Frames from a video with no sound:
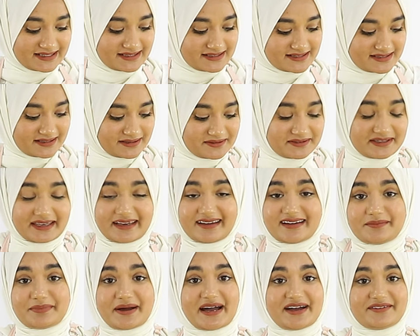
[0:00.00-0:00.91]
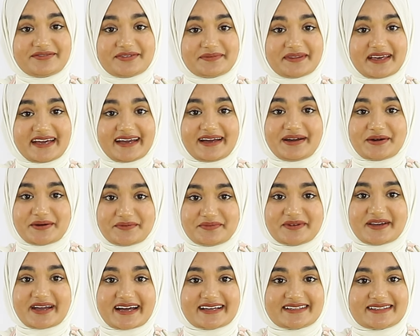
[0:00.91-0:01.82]
So yeah, apart from that, I hope you
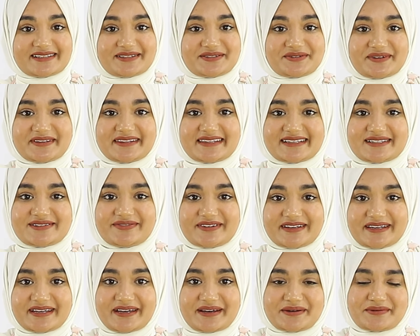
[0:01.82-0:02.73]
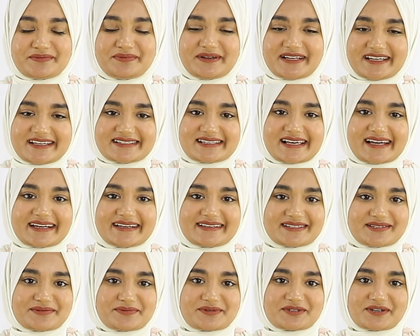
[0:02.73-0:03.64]
guys enjoyed this video. Please like and
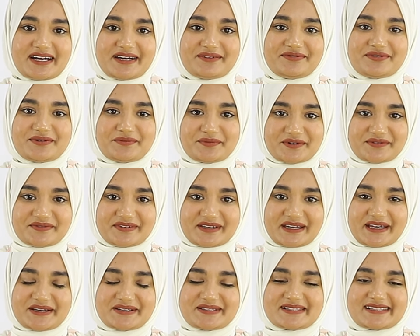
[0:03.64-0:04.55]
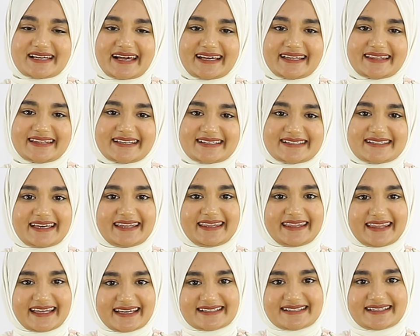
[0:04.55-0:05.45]
subscribe for more videos like this, and
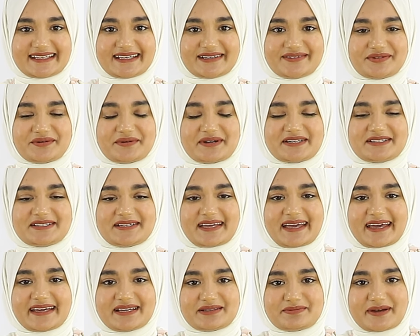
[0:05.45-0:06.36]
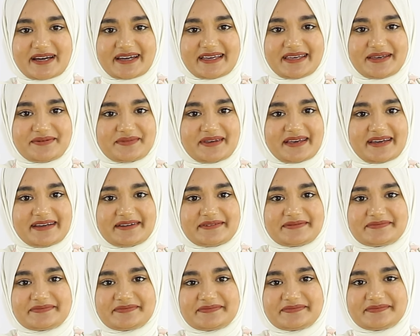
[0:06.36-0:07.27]
thanks again for watching Cakes by
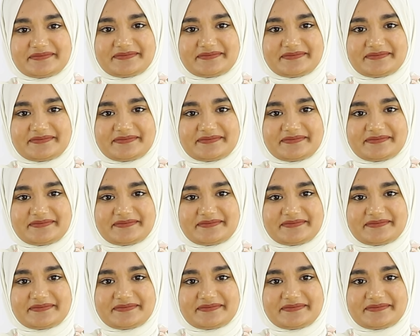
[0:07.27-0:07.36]
MK.